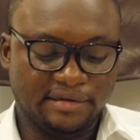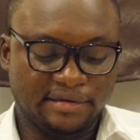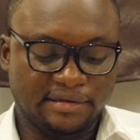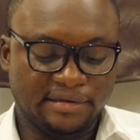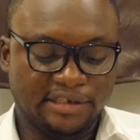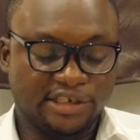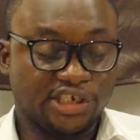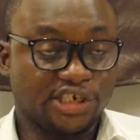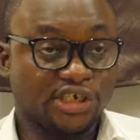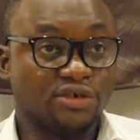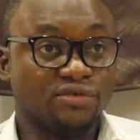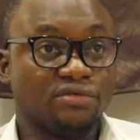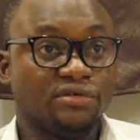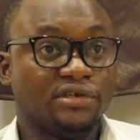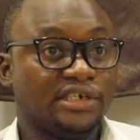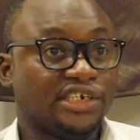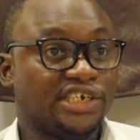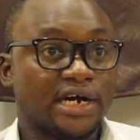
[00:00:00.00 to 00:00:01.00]

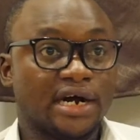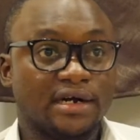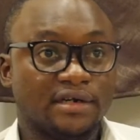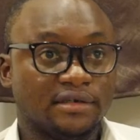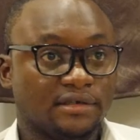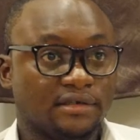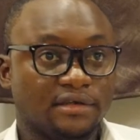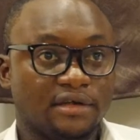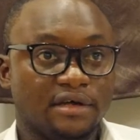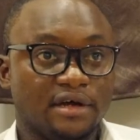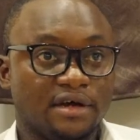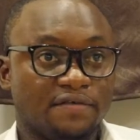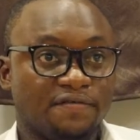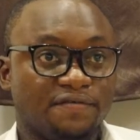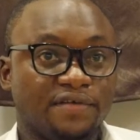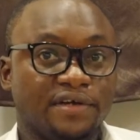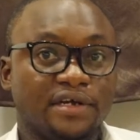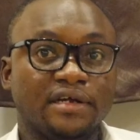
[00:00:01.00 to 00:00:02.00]
the child
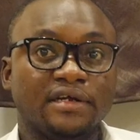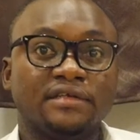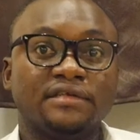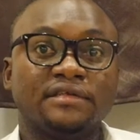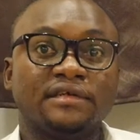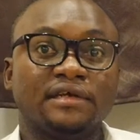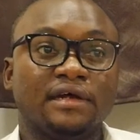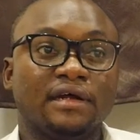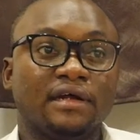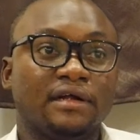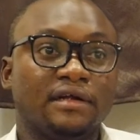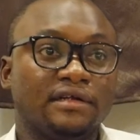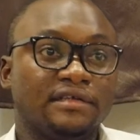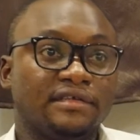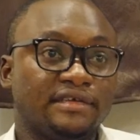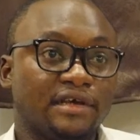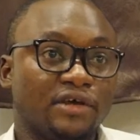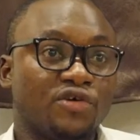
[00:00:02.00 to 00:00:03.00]
feel
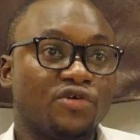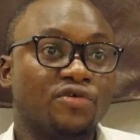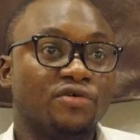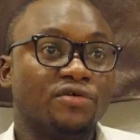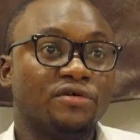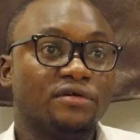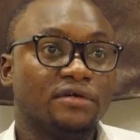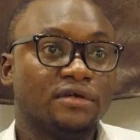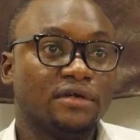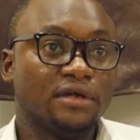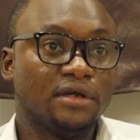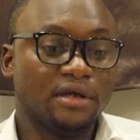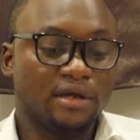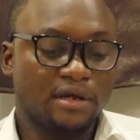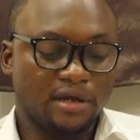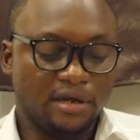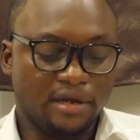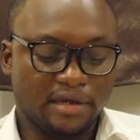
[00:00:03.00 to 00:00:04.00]
insecure,
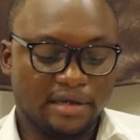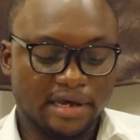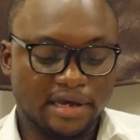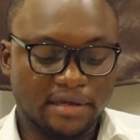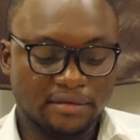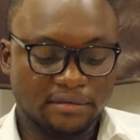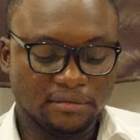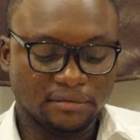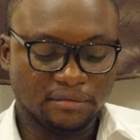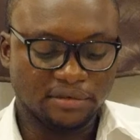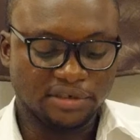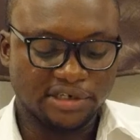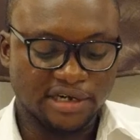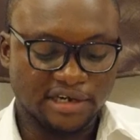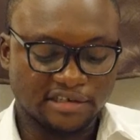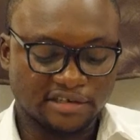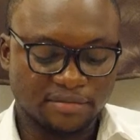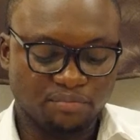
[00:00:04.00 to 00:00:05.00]
he can
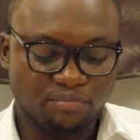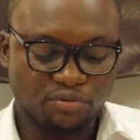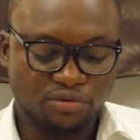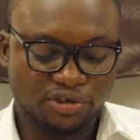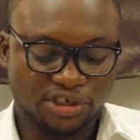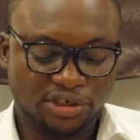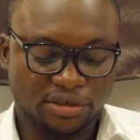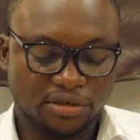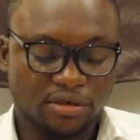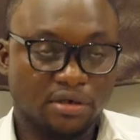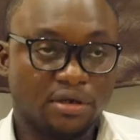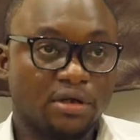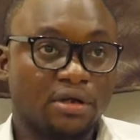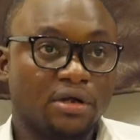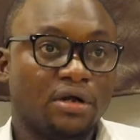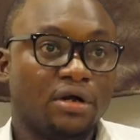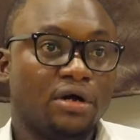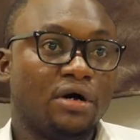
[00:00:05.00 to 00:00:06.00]
just push
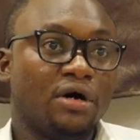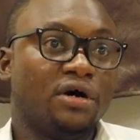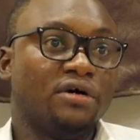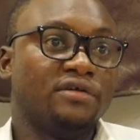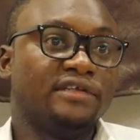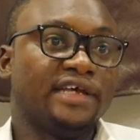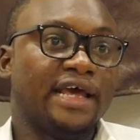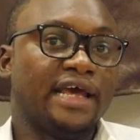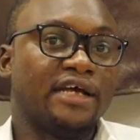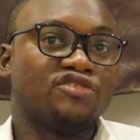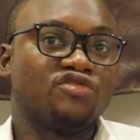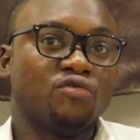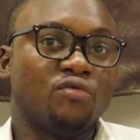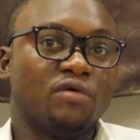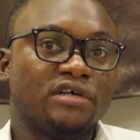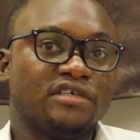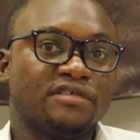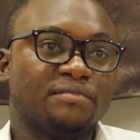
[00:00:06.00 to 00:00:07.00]
on the
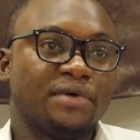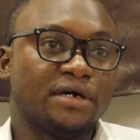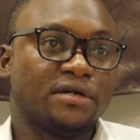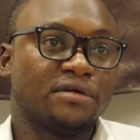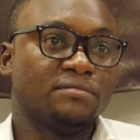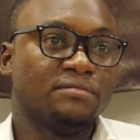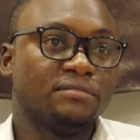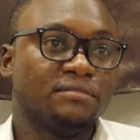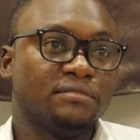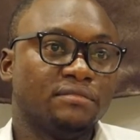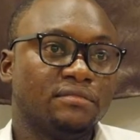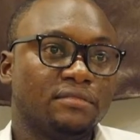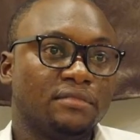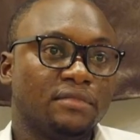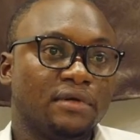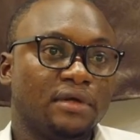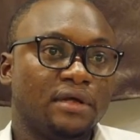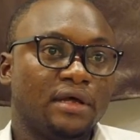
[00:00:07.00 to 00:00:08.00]
SOS button,
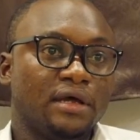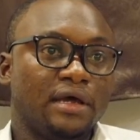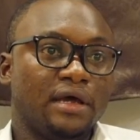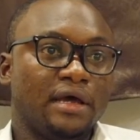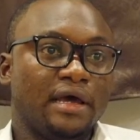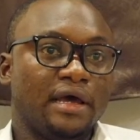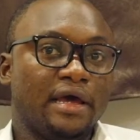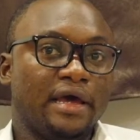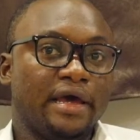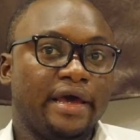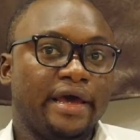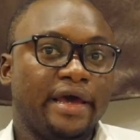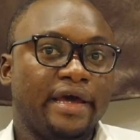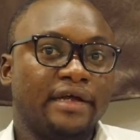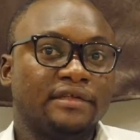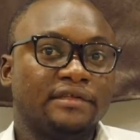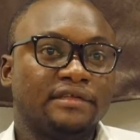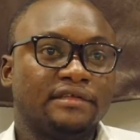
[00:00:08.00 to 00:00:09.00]

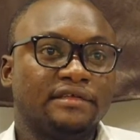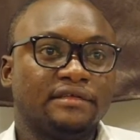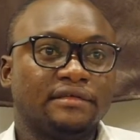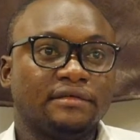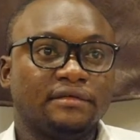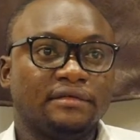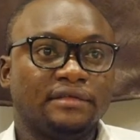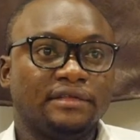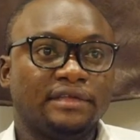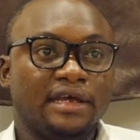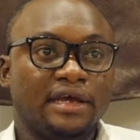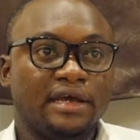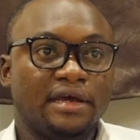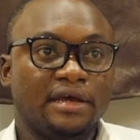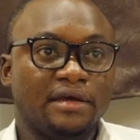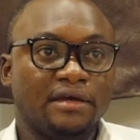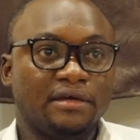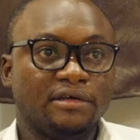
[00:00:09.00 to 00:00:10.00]
and
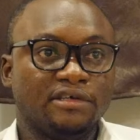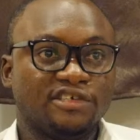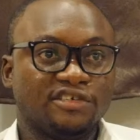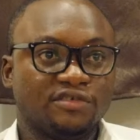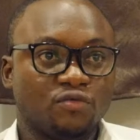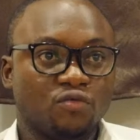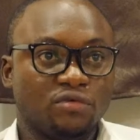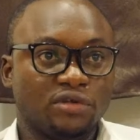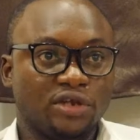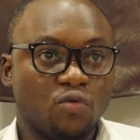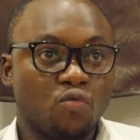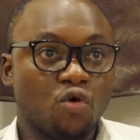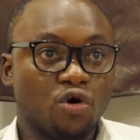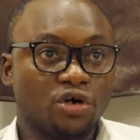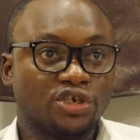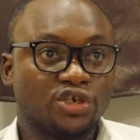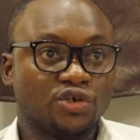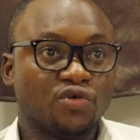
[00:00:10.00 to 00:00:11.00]
the
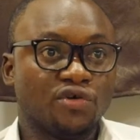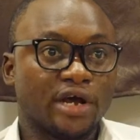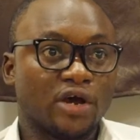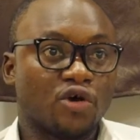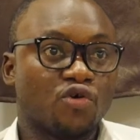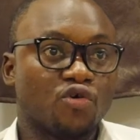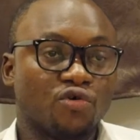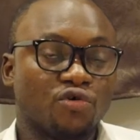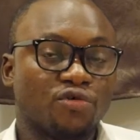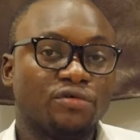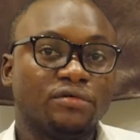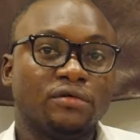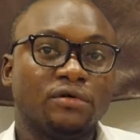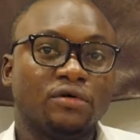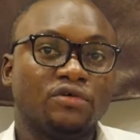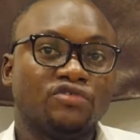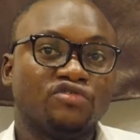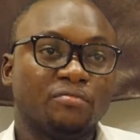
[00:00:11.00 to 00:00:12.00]
watch gonna
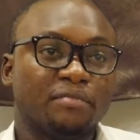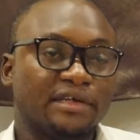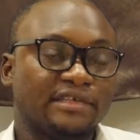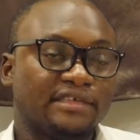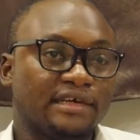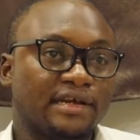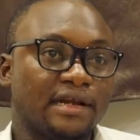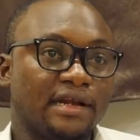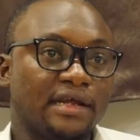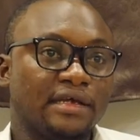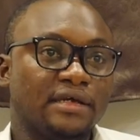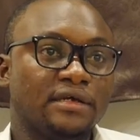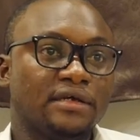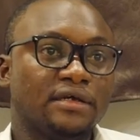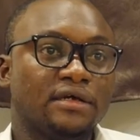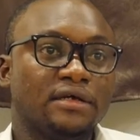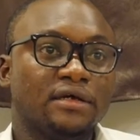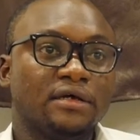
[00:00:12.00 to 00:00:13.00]
call automatically
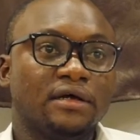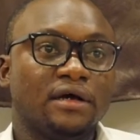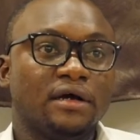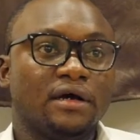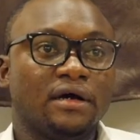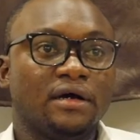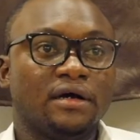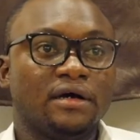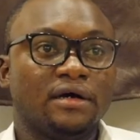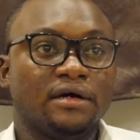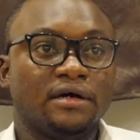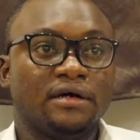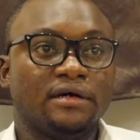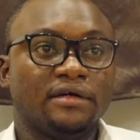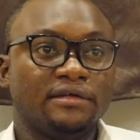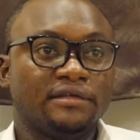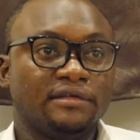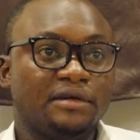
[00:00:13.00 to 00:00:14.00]

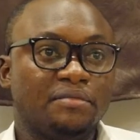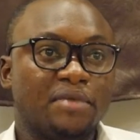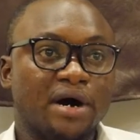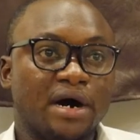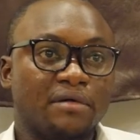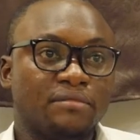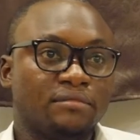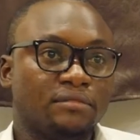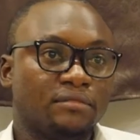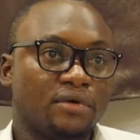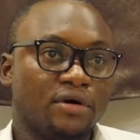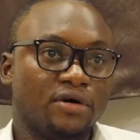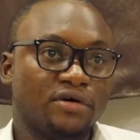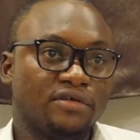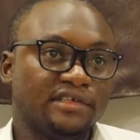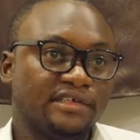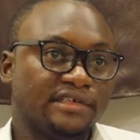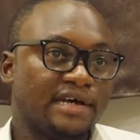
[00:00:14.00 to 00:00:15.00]
the mom
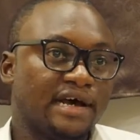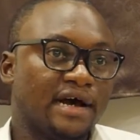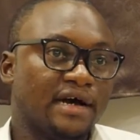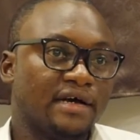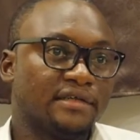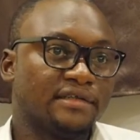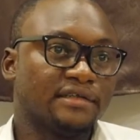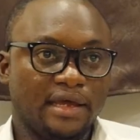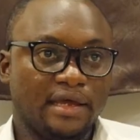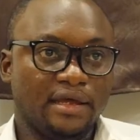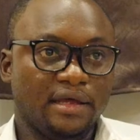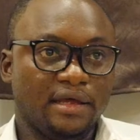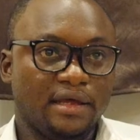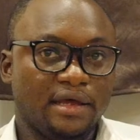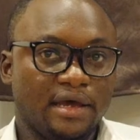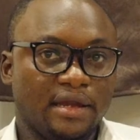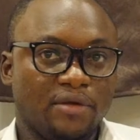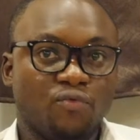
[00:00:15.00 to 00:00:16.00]
or the dad.
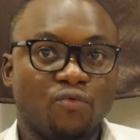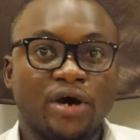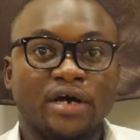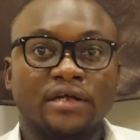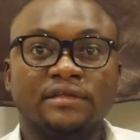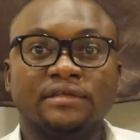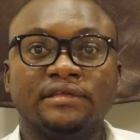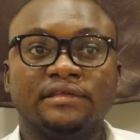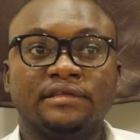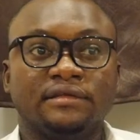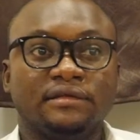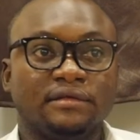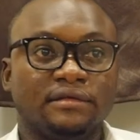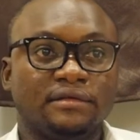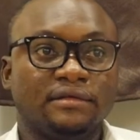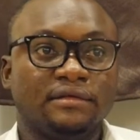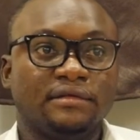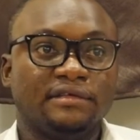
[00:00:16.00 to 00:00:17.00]
And when
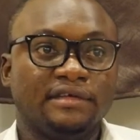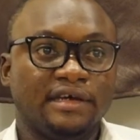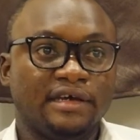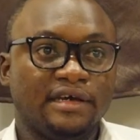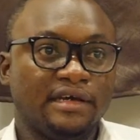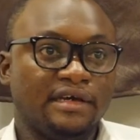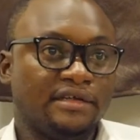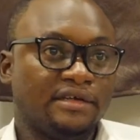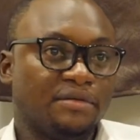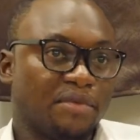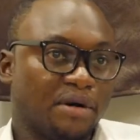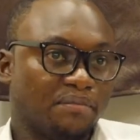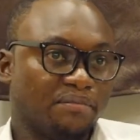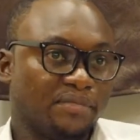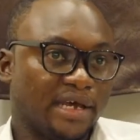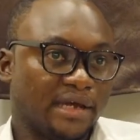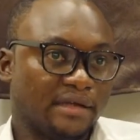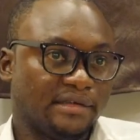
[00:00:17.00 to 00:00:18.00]
the
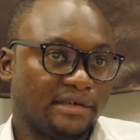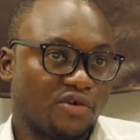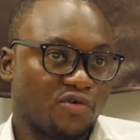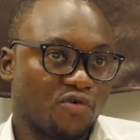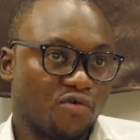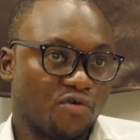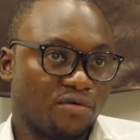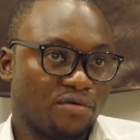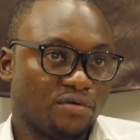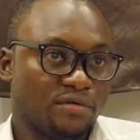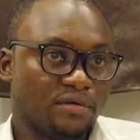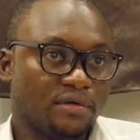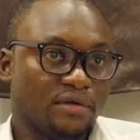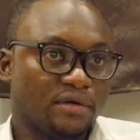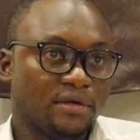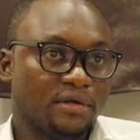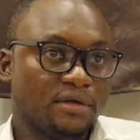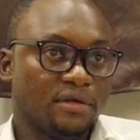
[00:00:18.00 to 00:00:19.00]
mom get the call,
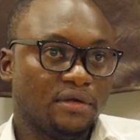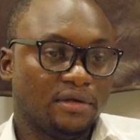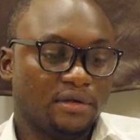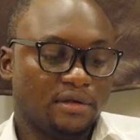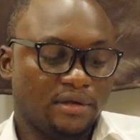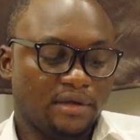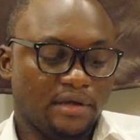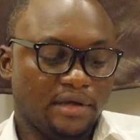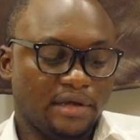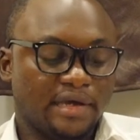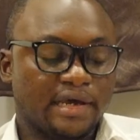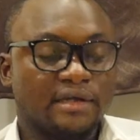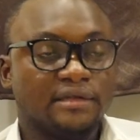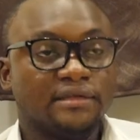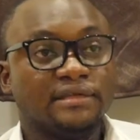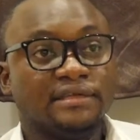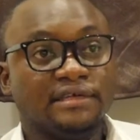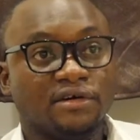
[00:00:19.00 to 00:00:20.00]
he
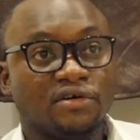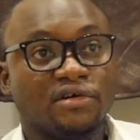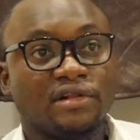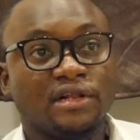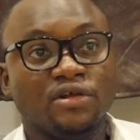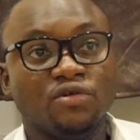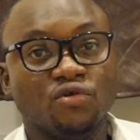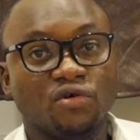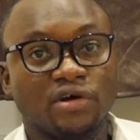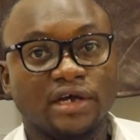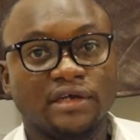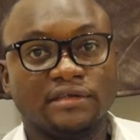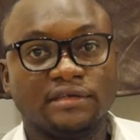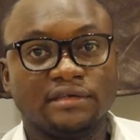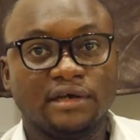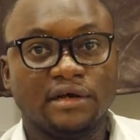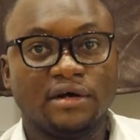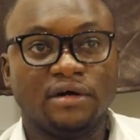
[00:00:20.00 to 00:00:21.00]
can directly look
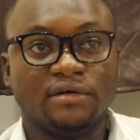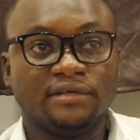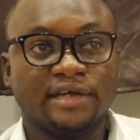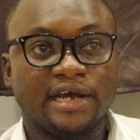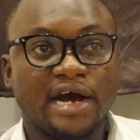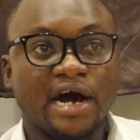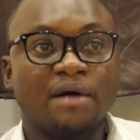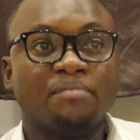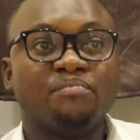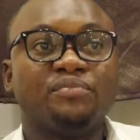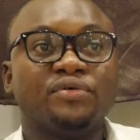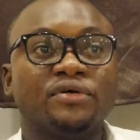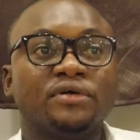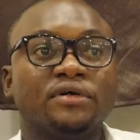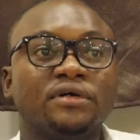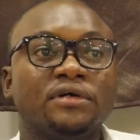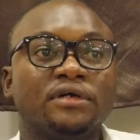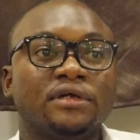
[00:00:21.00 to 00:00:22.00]
at on the app
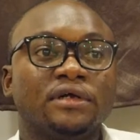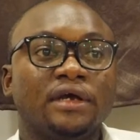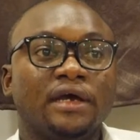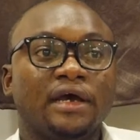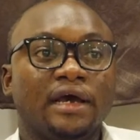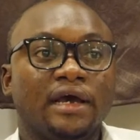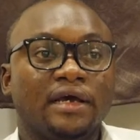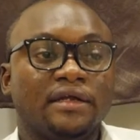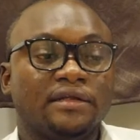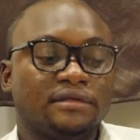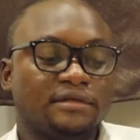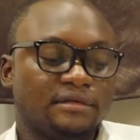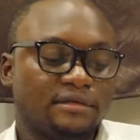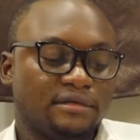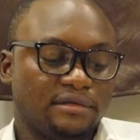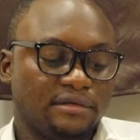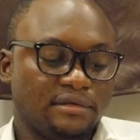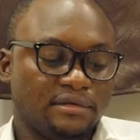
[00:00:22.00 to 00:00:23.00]

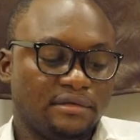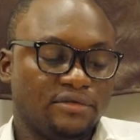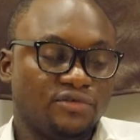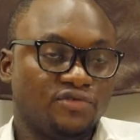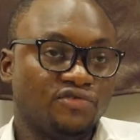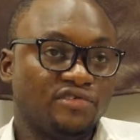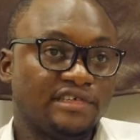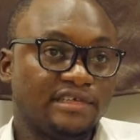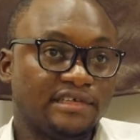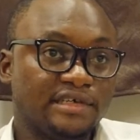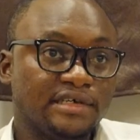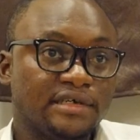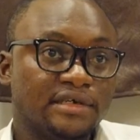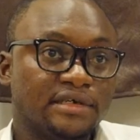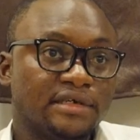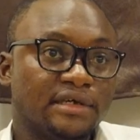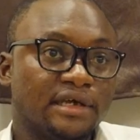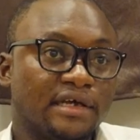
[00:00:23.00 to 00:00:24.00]
and to see
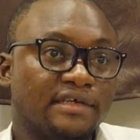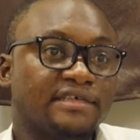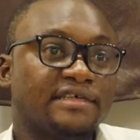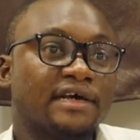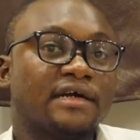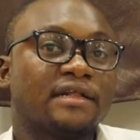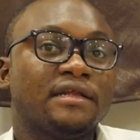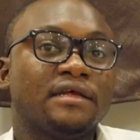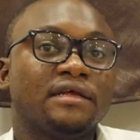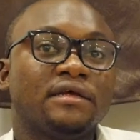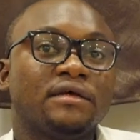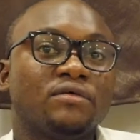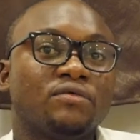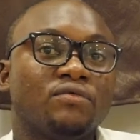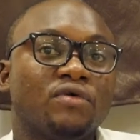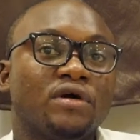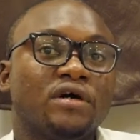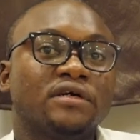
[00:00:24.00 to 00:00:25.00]
exactly
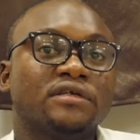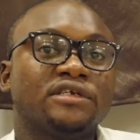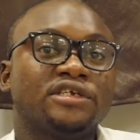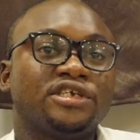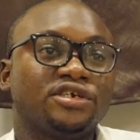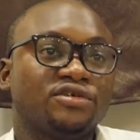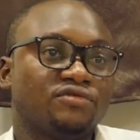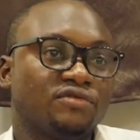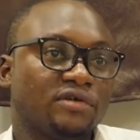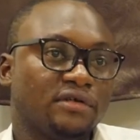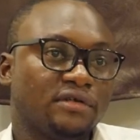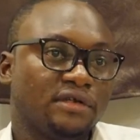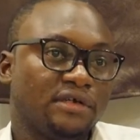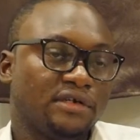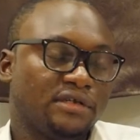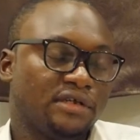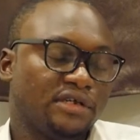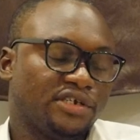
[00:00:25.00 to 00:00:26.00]
where
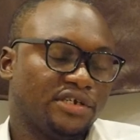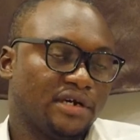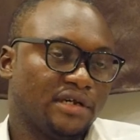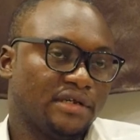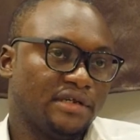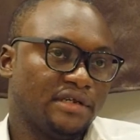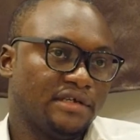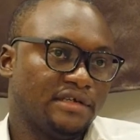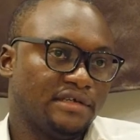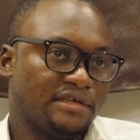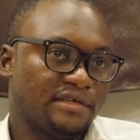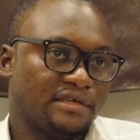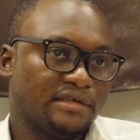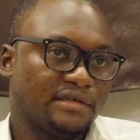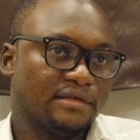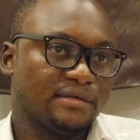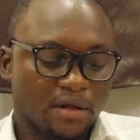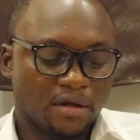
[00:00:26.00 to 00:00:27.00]
the child
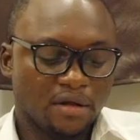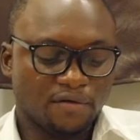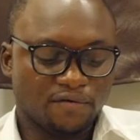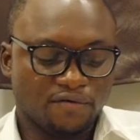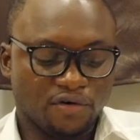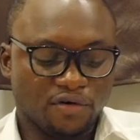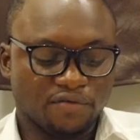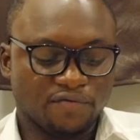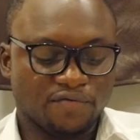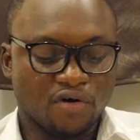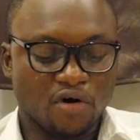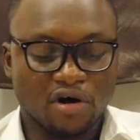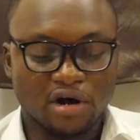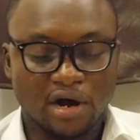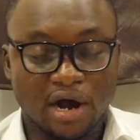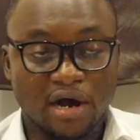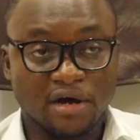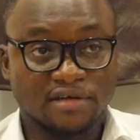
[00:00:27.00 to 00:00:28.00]
is.
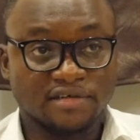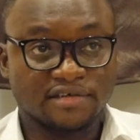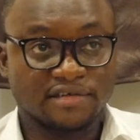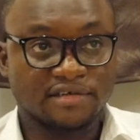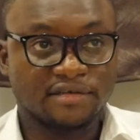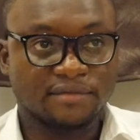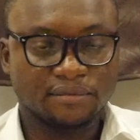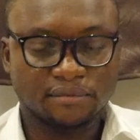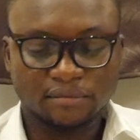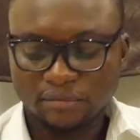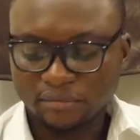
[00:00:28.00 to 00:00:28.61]
For cars,